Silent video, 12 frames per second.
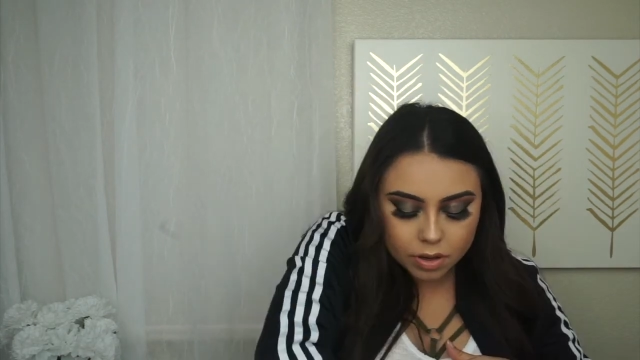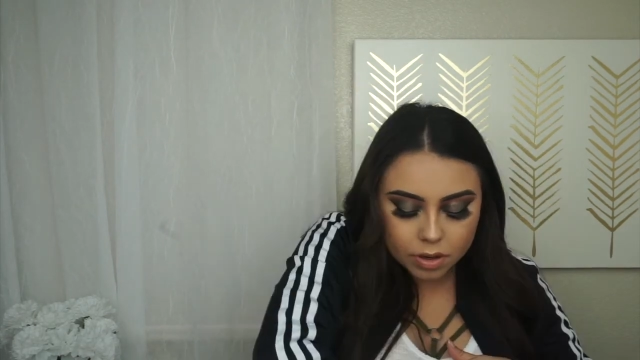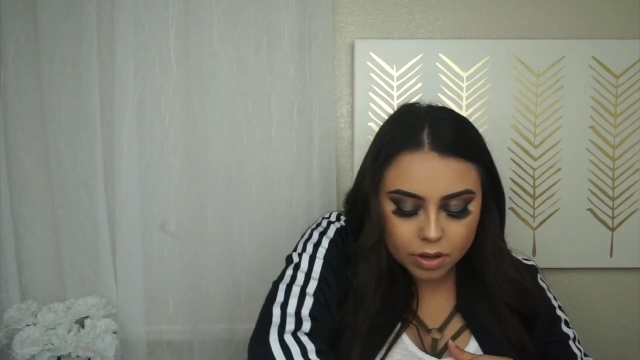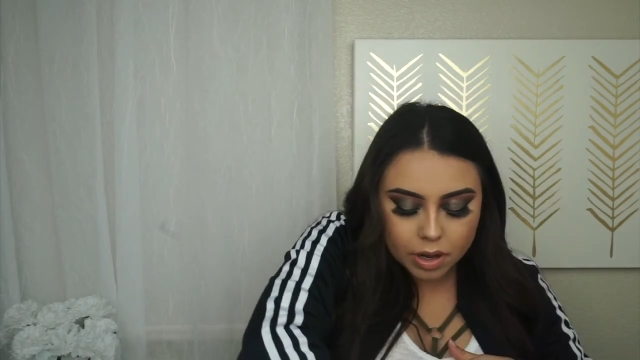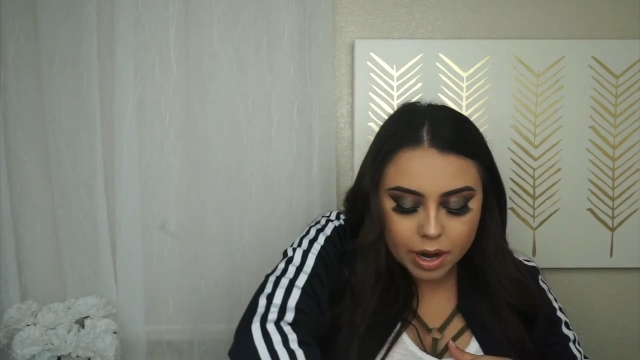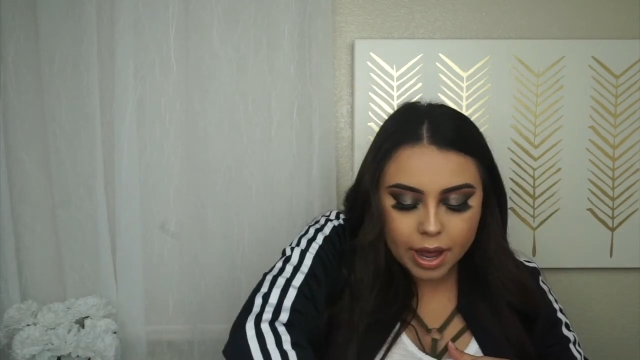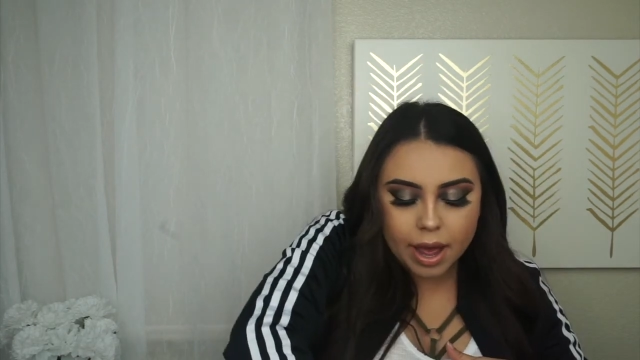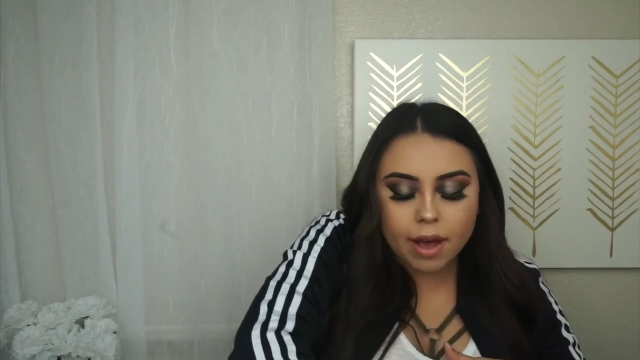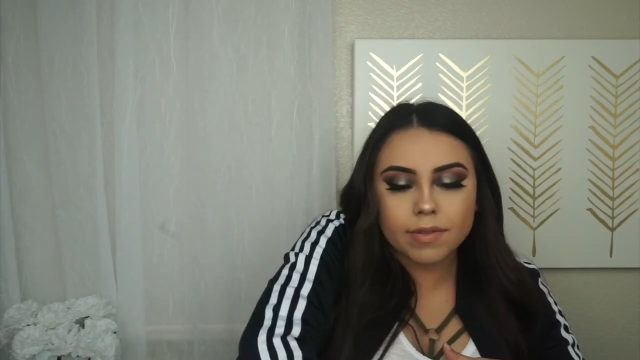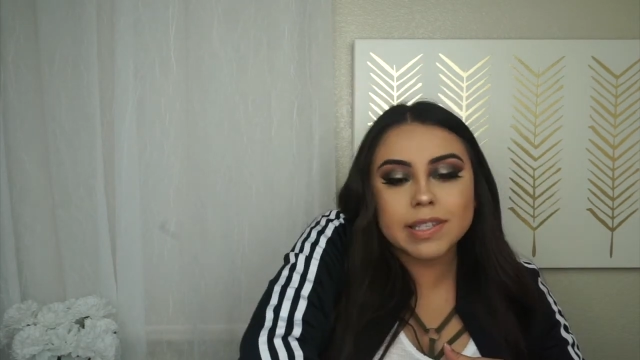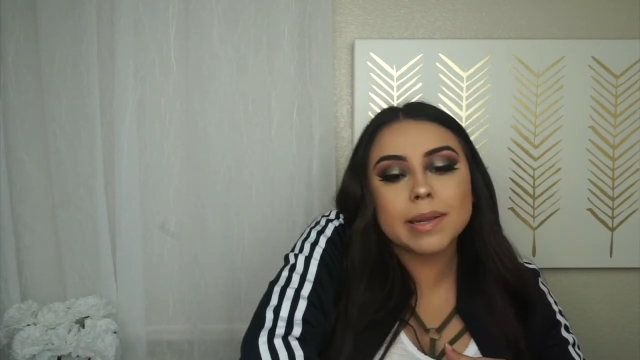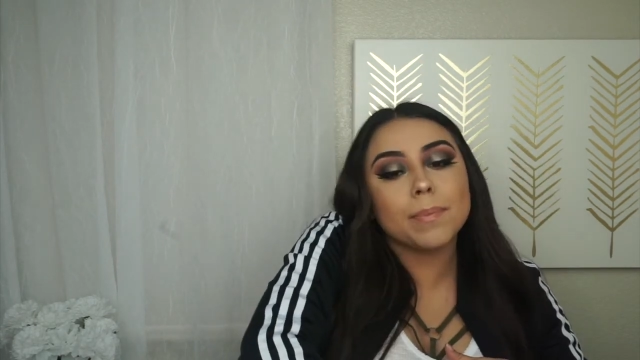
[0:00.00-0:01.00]
Then I
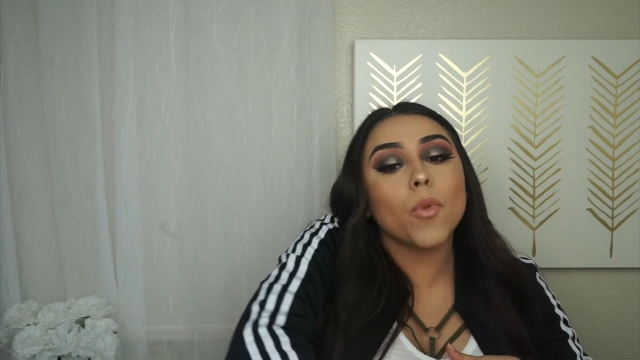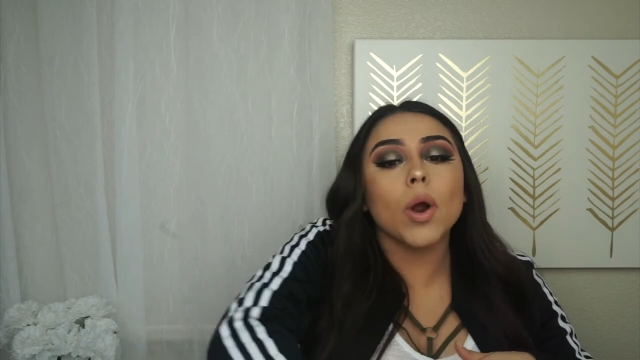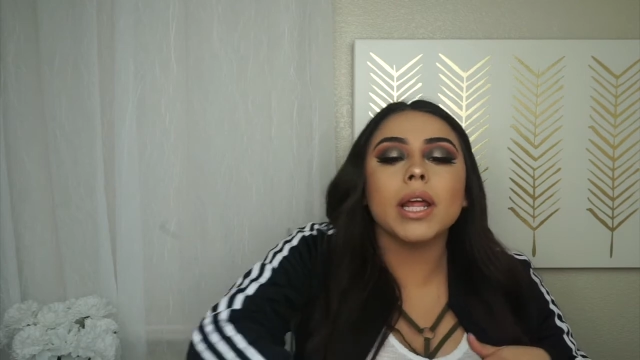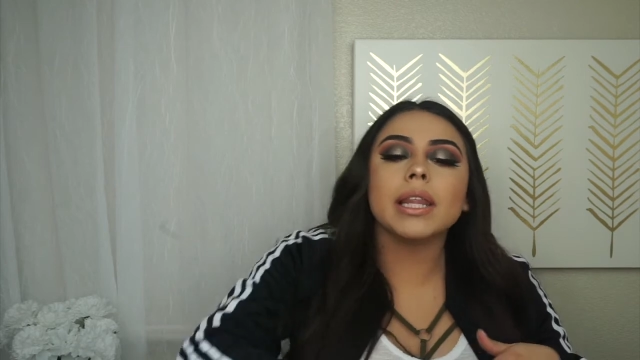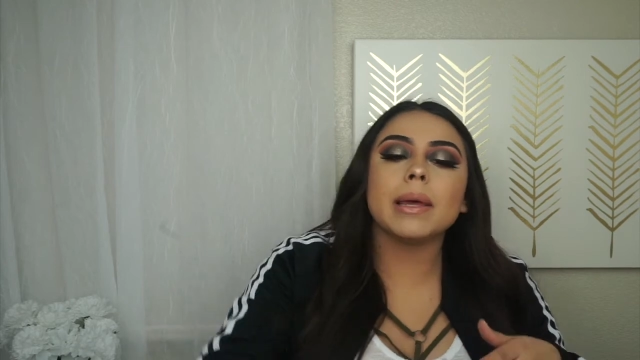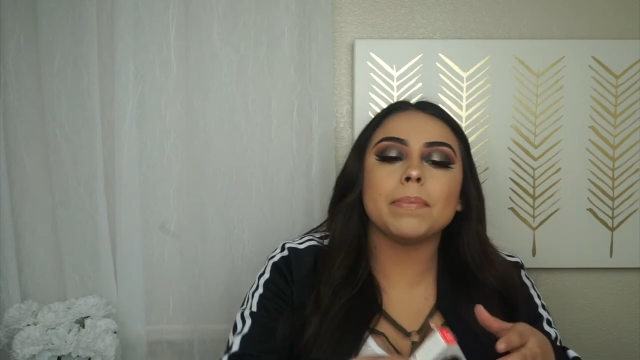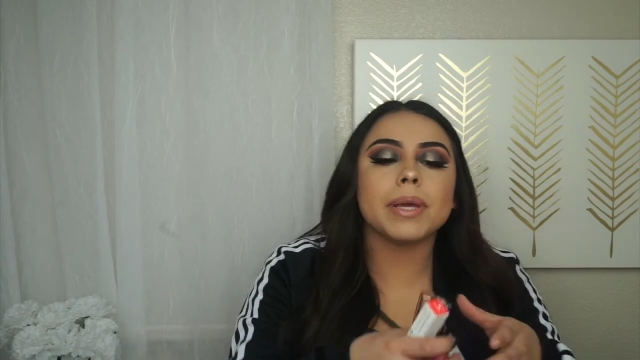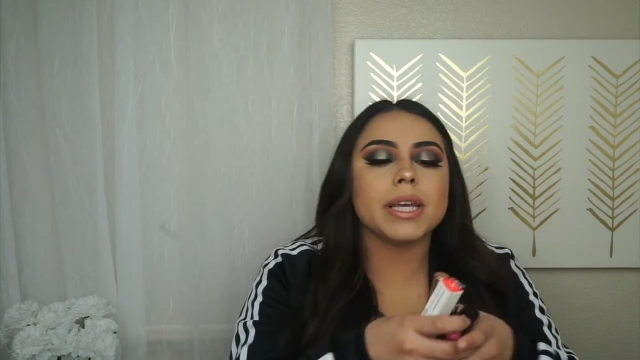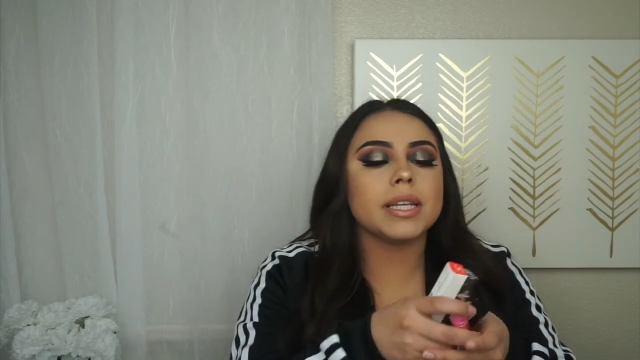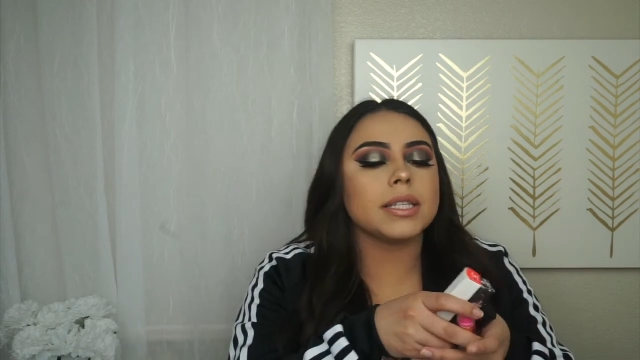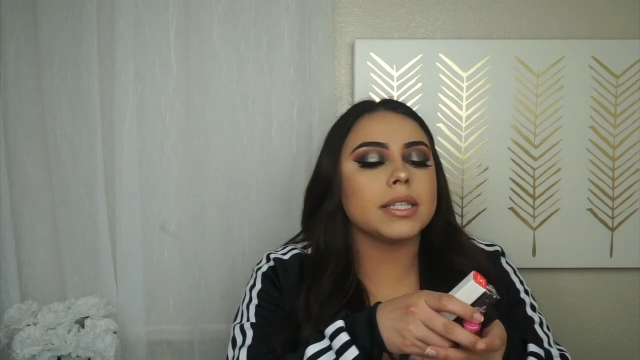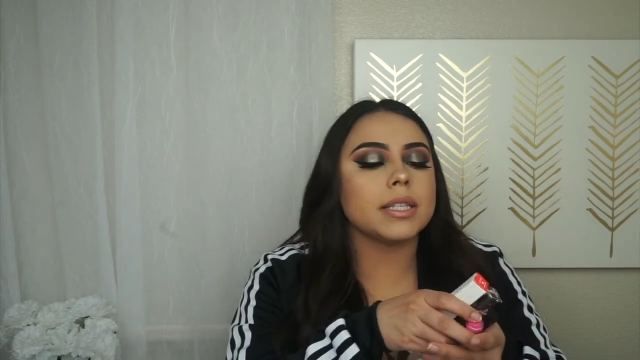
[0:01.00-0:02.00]
have some more
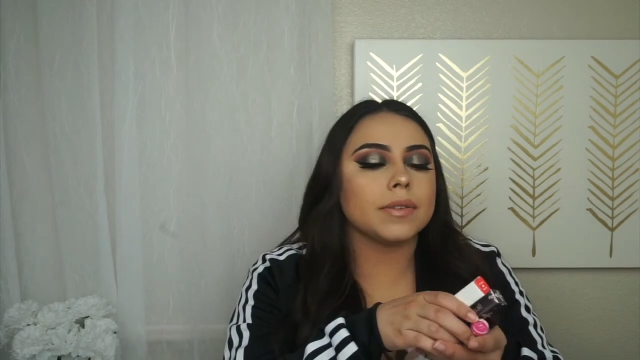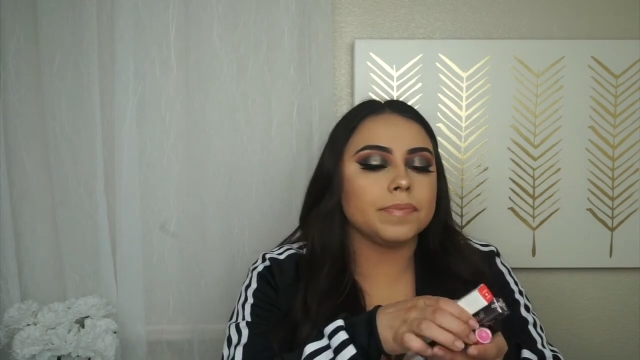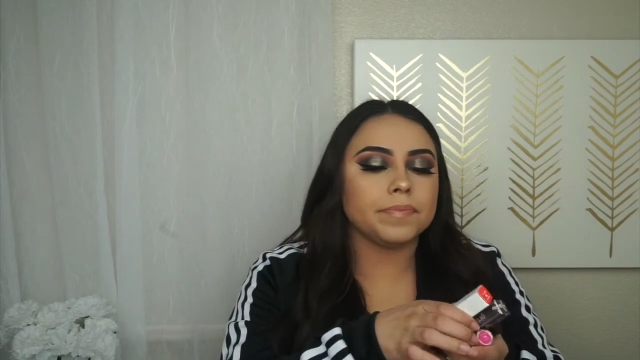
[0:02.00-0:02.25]
lippies.